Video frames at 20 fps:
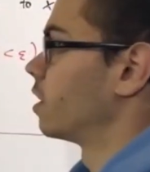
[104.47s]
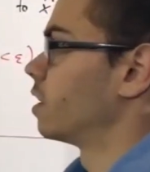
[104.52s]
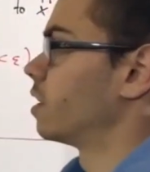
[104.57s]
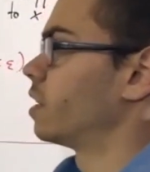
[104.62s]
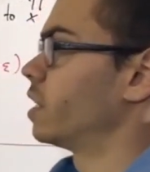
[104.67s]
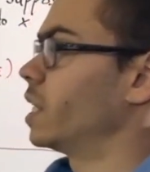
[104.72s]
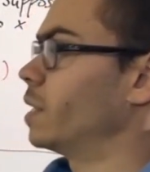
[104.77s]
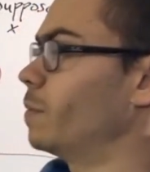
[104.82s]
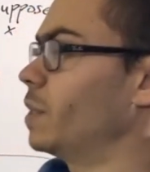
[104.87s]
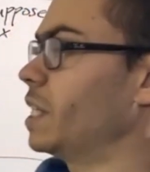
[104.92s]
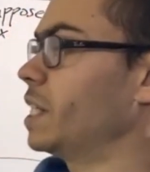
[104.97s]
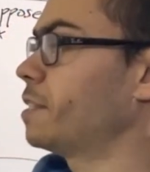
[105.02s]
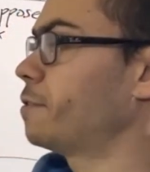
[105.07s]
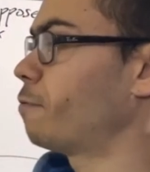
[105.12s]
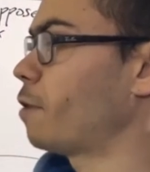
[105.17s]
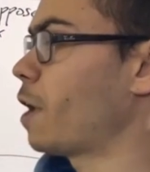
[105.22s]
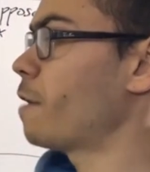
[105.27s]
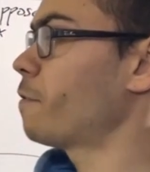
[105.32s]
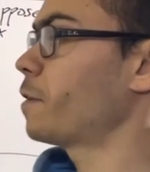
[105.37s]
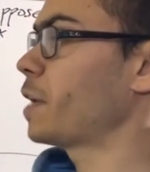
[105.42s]
It means for
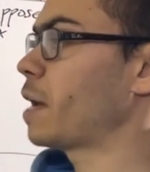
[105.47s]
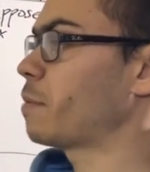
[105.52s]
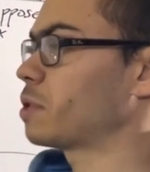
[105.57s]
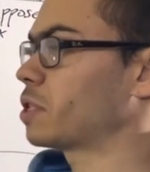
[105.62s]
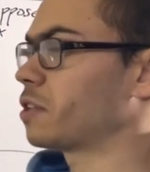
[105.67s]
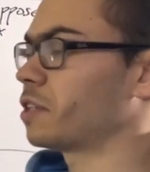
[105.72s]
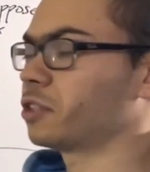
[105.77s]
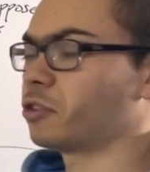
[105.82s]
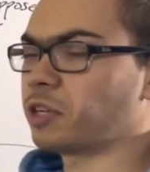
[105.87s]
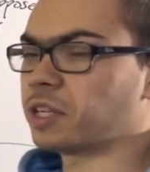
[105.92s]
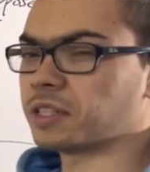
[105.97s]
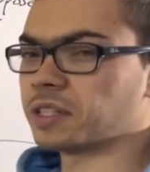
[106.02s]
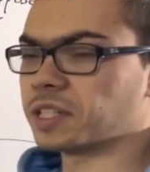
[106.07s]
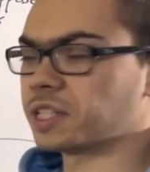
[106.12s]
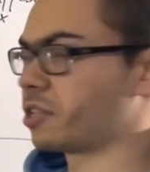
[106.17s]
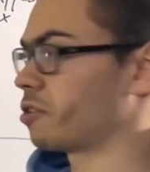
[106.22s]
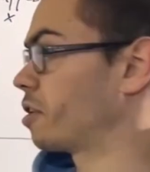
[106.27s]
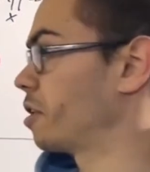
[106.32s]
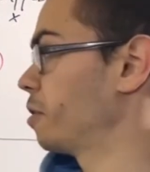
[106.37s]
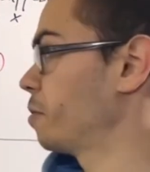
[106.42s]
every epsilon greater than
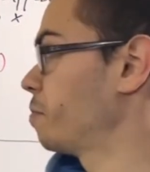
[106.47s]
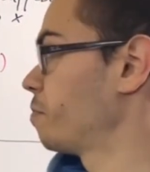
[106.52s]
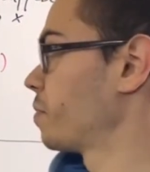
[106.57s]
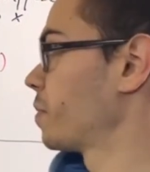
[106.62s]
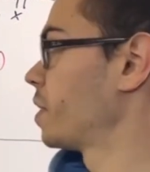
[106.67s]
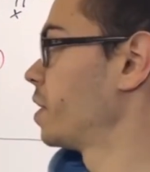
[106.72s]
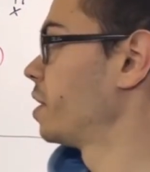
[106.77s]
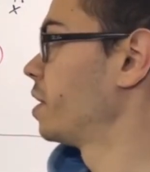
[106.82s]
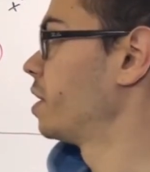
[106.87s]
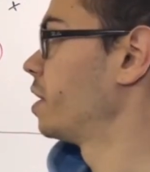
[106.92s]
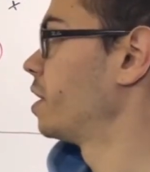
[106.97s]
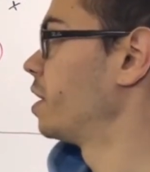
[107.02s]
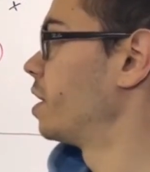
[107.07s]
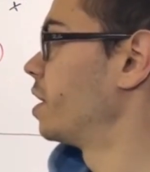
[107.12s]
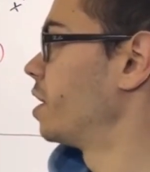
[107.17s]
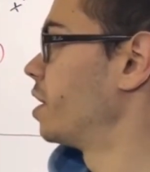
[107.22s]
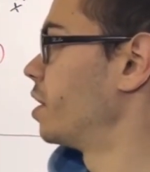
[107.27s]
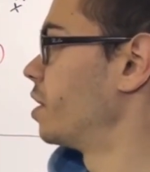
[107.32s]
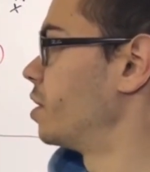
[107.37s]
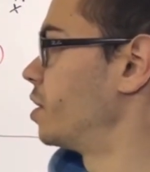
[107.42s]
0,
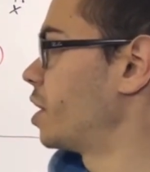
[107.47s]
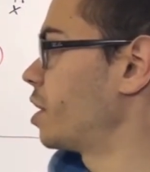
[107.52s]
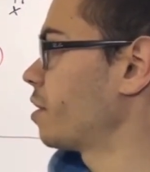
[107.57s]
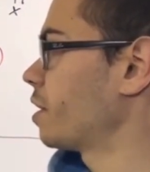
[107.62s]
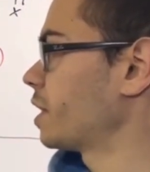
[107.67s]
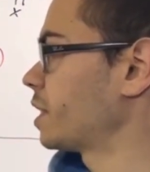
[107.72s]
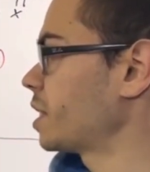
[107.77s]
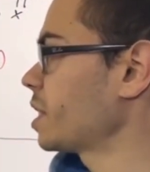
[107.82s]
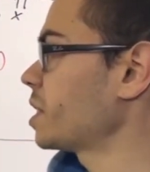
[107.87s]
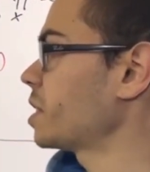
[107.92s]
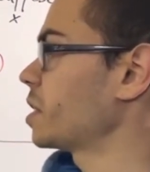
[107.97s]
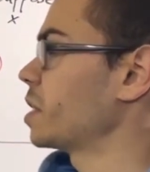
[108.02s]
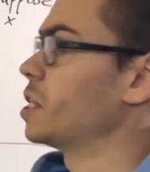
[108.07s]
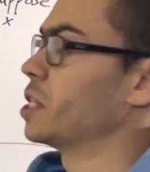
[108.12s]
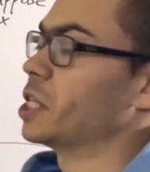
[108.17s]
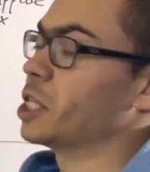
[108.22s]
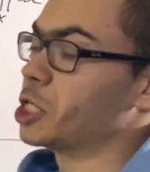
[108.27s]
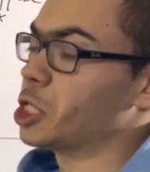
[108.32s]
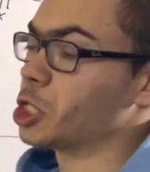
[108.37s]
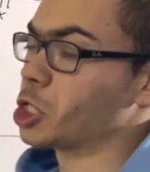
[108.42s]
there exists an
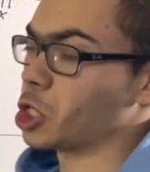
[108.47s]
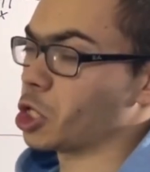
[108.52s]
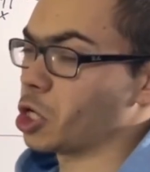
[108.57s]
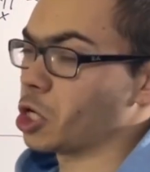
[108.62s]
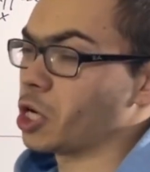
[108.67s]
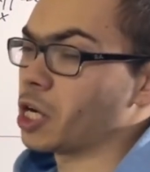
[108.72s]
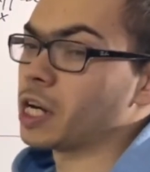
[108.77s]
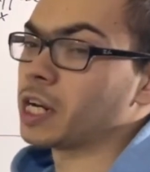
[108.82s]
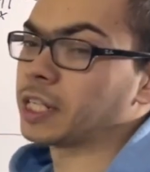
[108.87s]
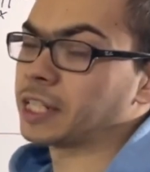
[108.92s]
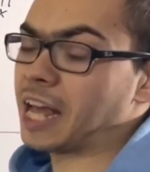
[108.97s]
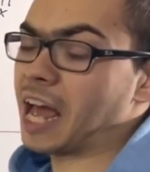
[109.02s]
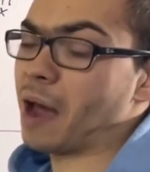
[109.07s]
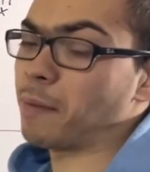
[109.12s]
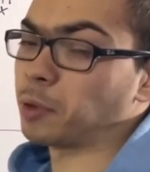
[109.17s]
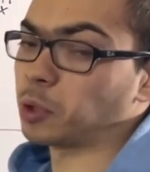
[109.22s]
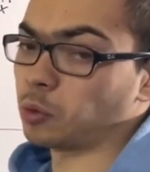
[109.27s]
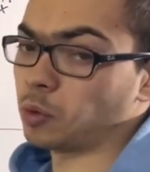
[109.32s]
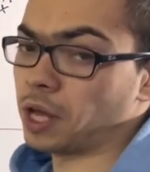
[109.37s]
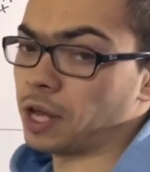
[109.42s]
integer
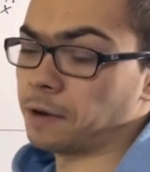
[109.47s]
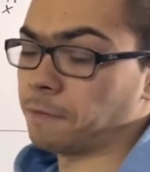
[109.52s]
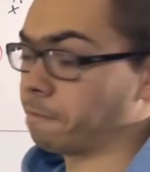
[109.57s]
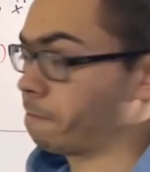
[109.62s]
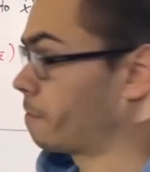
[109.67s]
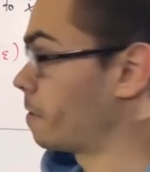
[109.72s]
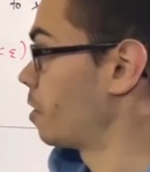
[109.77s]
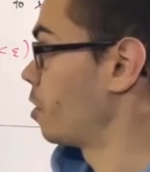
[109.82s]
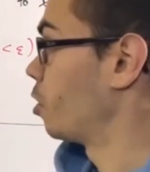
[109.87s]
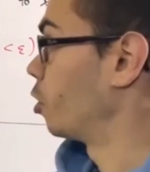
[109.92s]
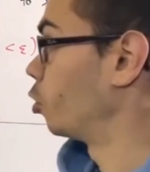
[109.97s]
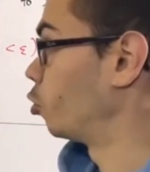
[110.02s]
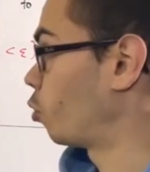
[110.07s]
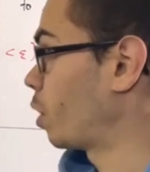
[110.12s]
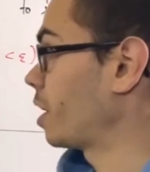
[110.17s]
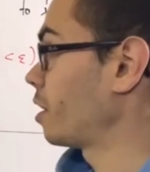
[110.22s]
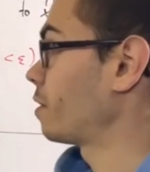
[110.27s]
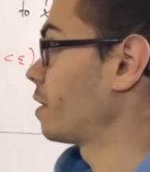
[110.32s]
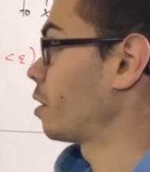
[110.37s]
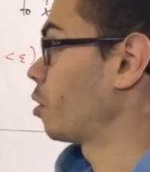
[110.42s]
capital N greater
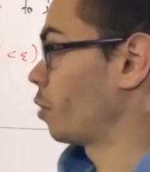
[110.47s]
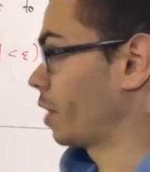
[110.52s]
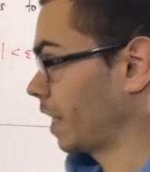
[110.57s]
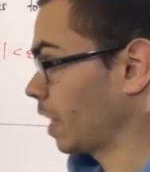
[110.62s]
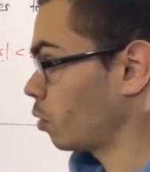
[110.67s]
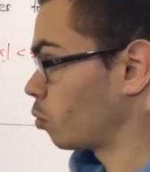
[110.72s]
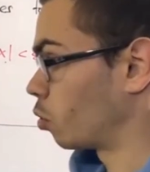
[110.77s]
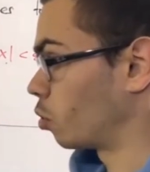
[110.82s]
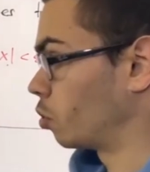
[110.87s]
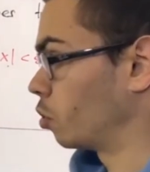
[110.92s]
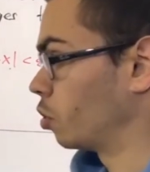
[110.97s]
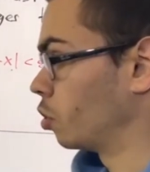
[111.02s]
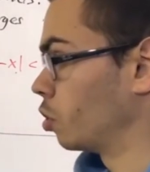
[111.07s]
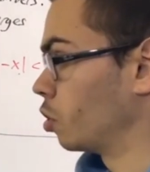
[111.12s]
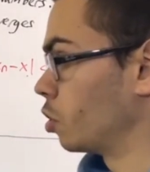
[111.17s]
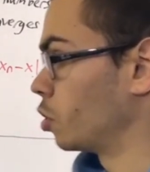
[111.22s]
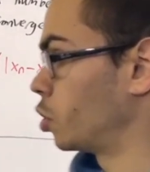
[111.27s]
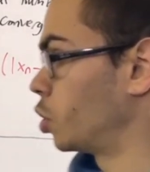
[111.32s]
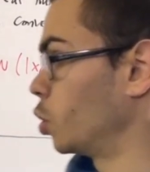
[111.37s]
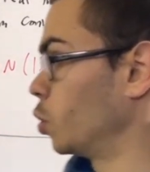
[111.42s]
than or equal
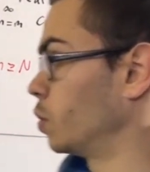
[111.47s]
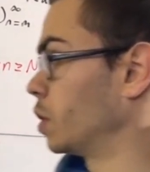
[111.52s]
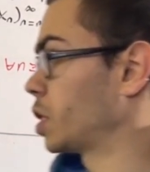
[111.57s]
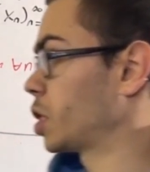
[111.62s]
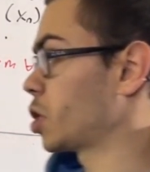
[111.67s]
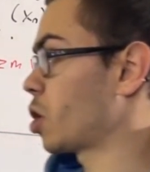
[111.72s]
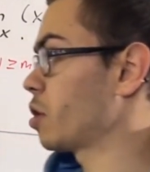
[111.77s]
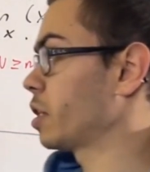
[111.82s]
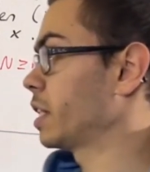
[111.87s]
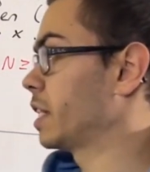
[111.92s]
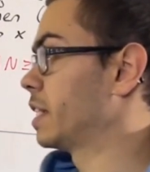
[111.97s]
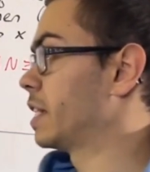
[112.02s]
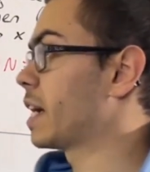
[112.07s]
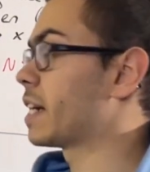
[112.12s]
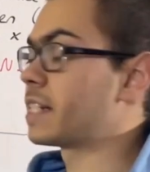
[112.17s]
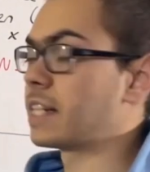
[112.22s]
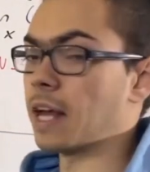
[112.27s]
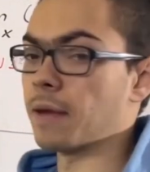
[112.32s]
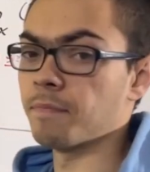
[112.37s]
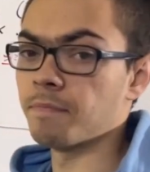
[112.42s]
to the starting index
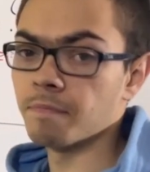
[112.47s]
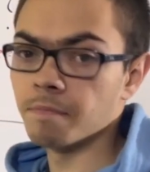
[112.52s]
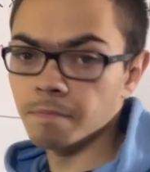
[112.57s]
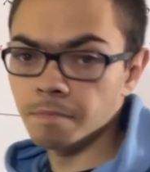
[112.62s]
m,